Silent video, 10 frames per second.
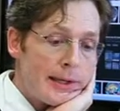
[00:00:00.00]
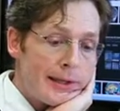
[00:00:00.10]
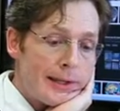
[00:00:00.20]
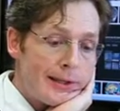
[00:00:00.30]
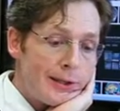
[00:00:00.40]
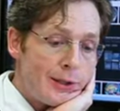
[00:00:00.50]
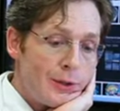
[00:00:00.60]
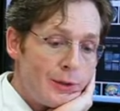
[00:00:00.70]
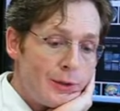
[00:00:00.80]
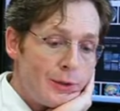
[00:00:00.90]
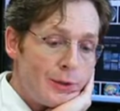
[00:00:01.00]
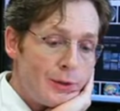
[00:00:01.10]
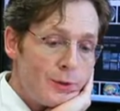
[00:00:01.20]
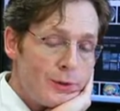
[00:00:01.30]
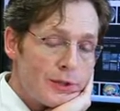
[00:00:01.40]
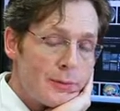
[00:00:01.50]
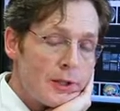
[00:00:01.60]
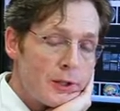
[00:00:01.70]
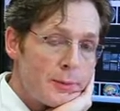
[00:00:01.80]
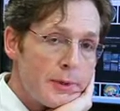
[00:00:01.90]
Can you tell me
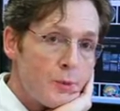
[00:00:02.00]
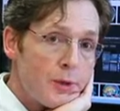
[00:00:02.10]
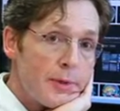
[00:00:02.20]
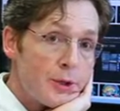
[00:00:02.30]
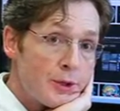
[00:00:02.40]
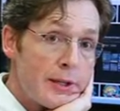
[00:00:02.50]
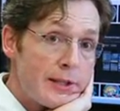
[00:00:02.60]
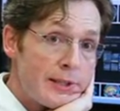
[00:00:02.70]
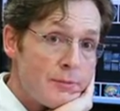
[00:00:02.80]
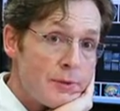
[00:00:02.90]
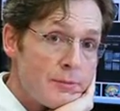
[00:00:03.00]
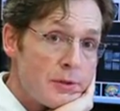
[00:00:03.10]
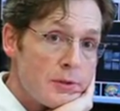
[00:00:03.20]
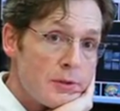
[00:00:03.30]
a little bit more about Jenny's symptoms?